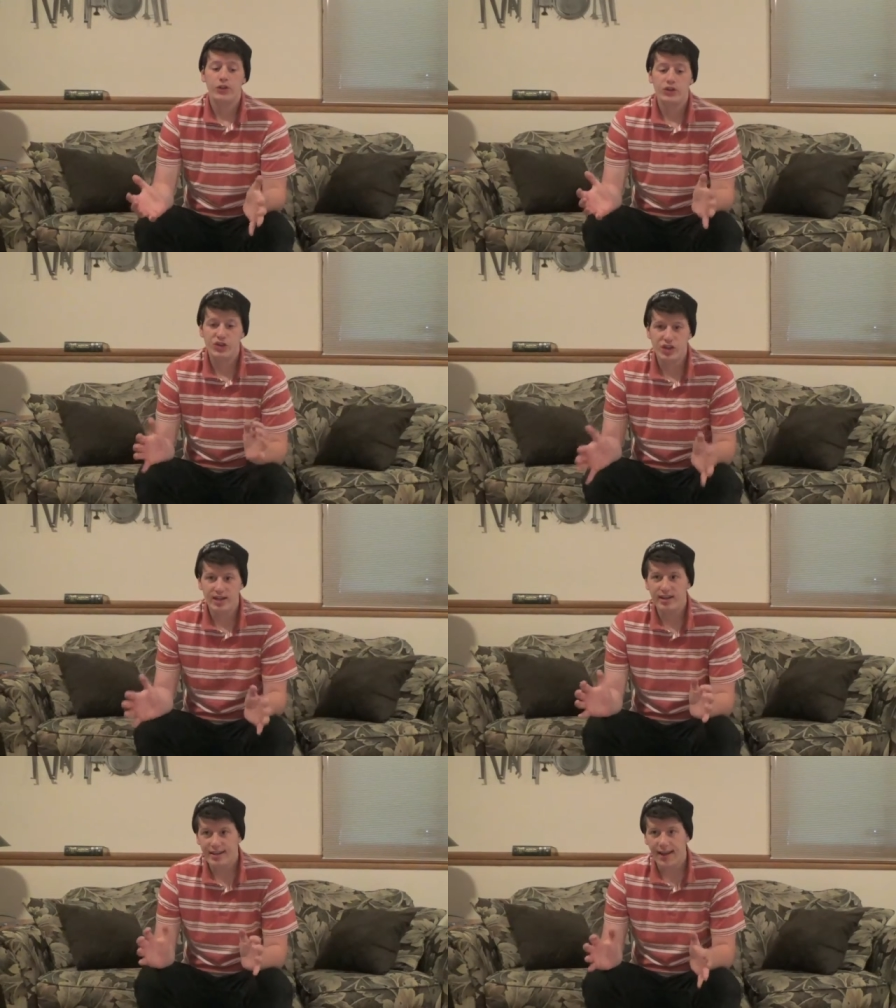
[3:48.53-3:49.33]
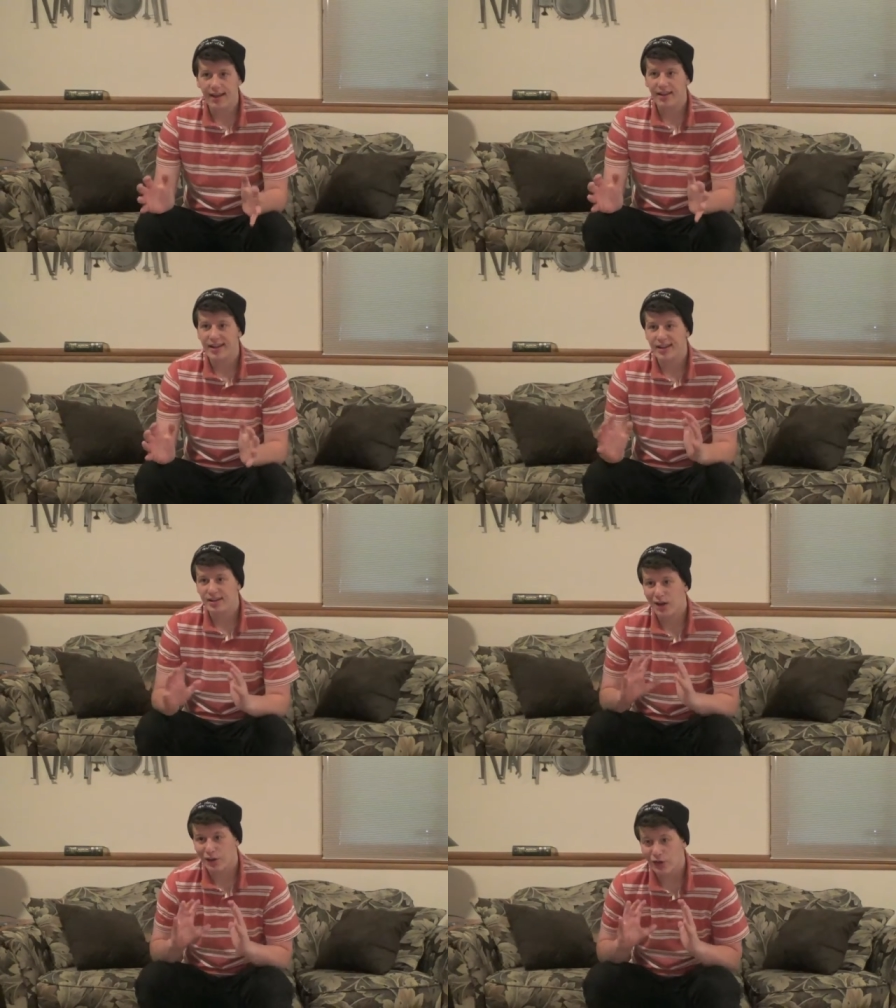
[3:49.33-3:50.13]
Gene Kelly and
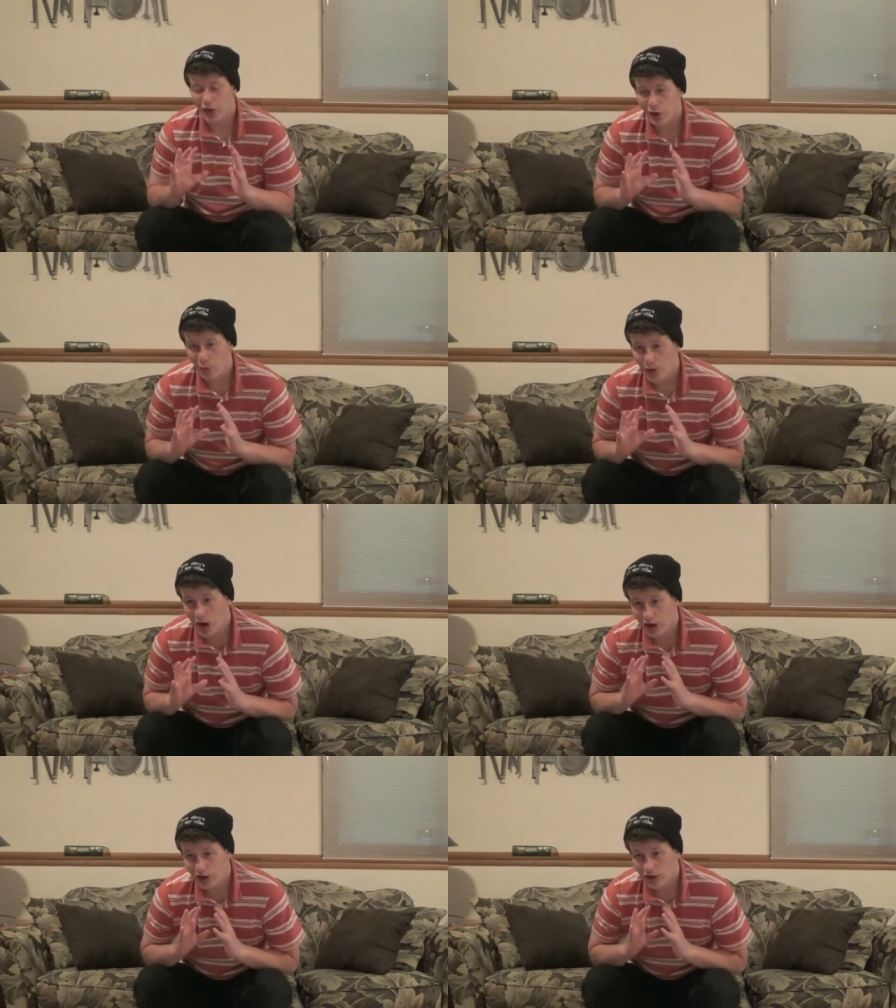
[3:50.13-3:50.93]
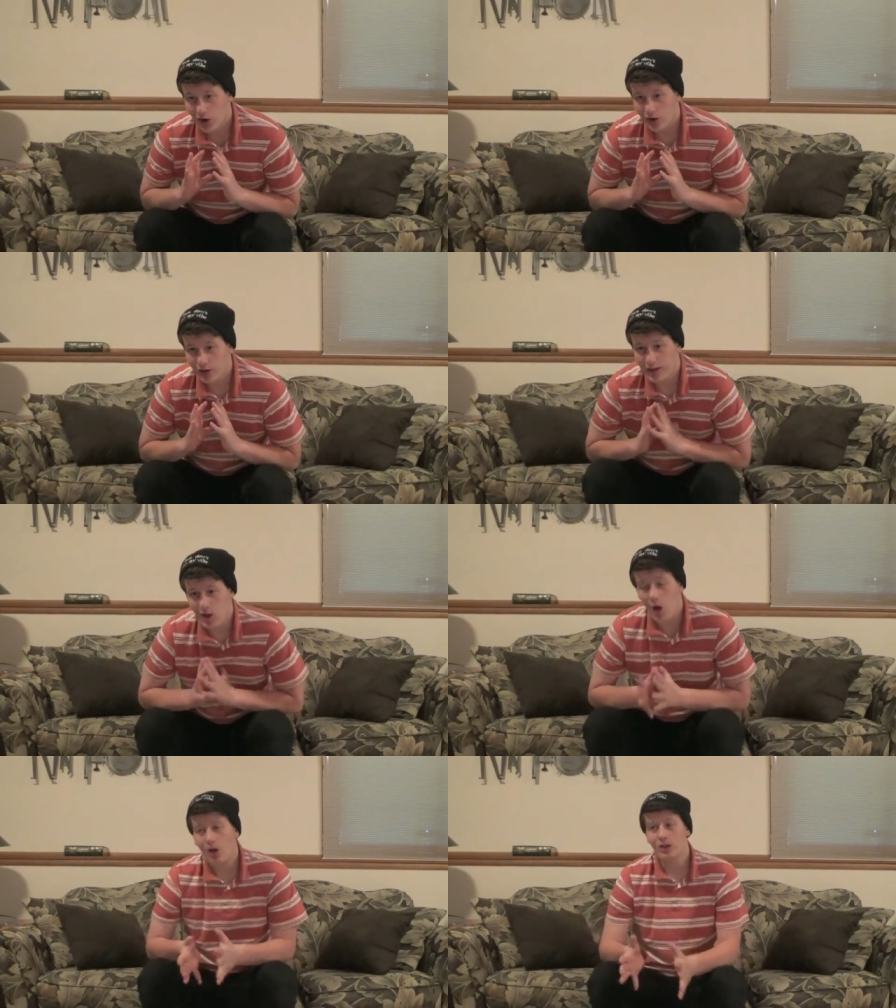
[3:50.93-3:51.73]
Donald O'Connor are the
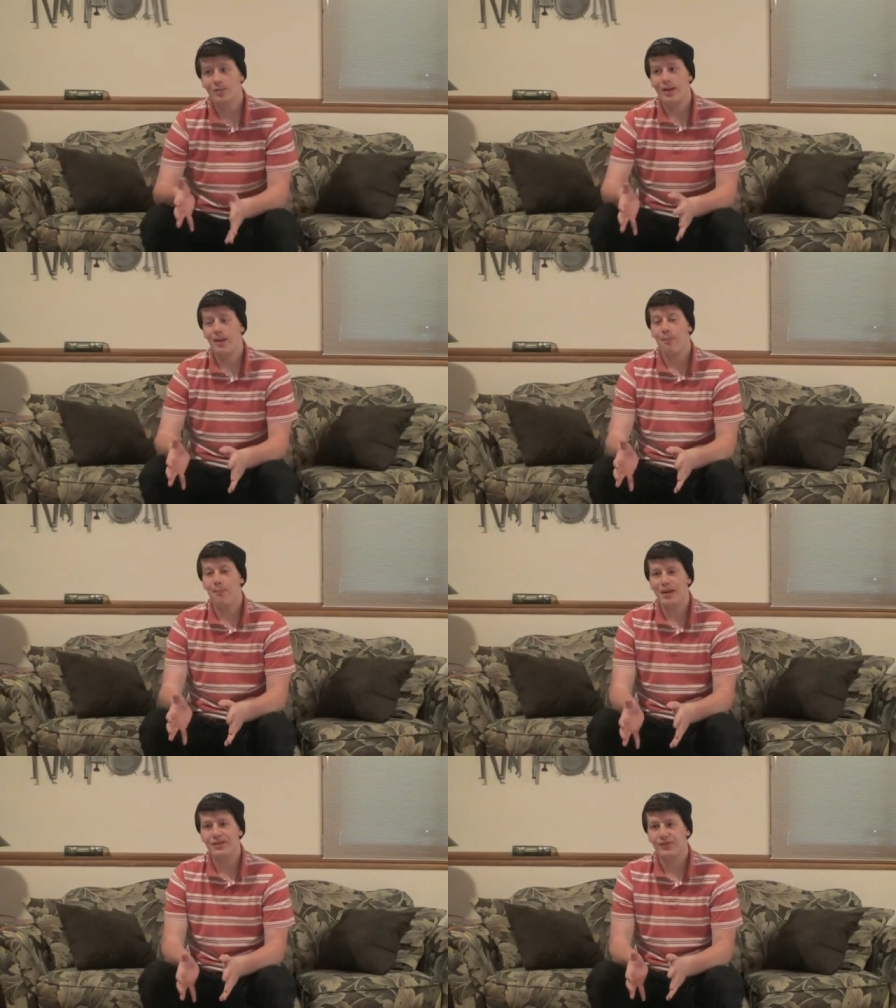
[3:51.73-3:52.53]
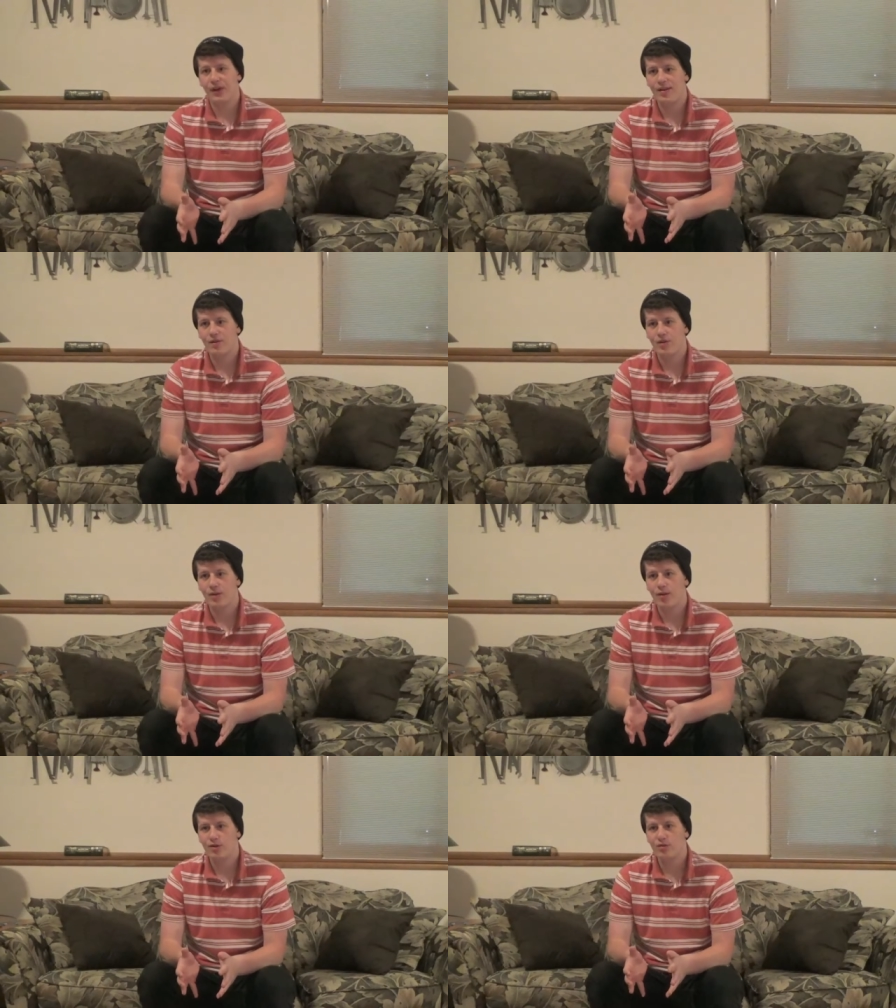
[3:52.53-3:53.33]
ultimate best friend
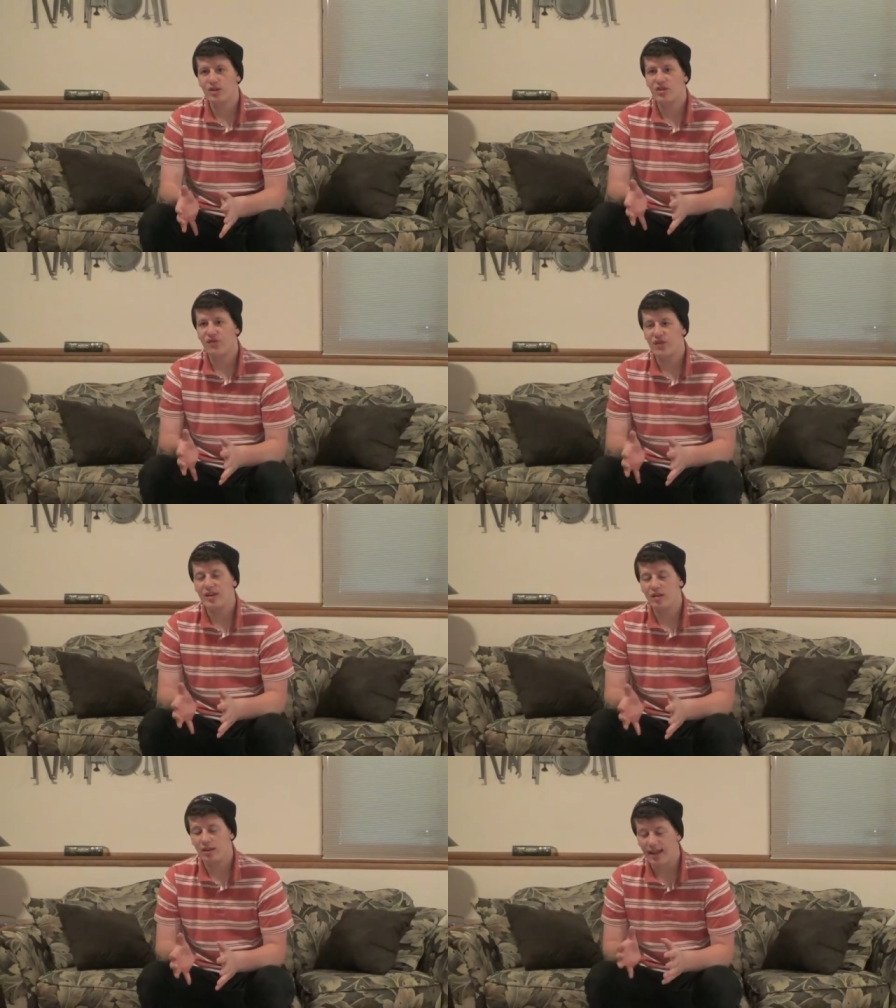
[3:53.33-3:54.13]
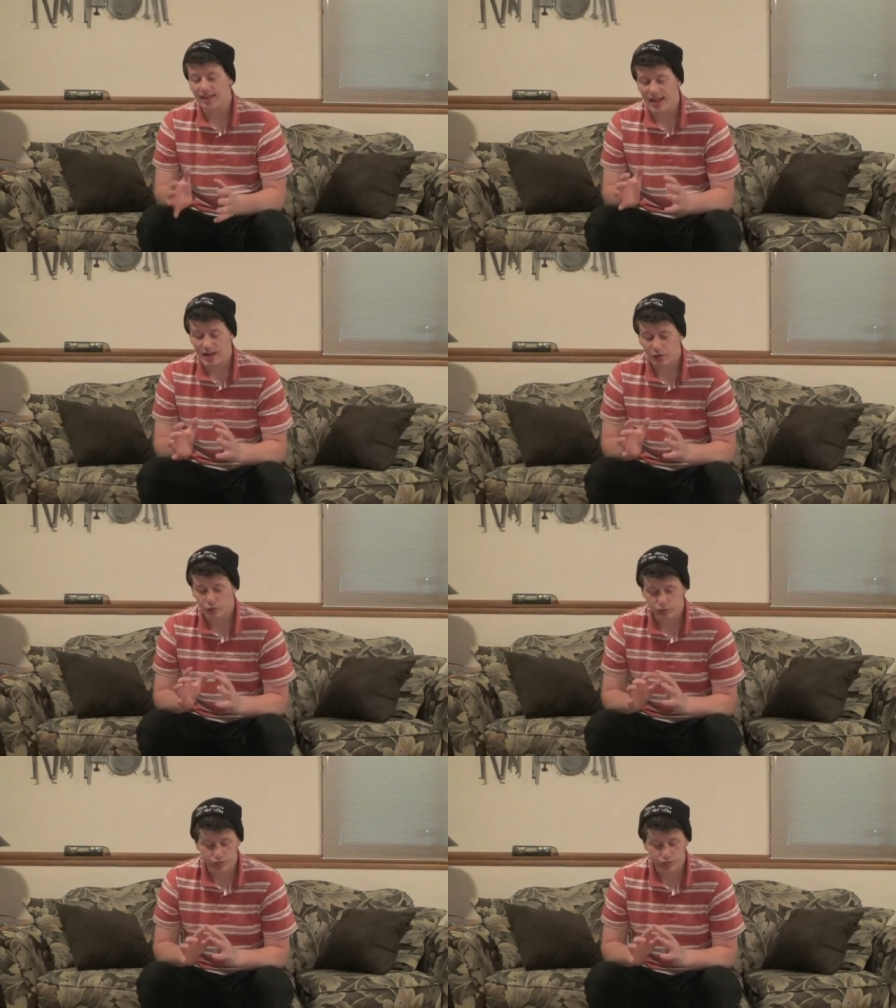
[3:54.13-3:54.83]
duo. You just feel like they've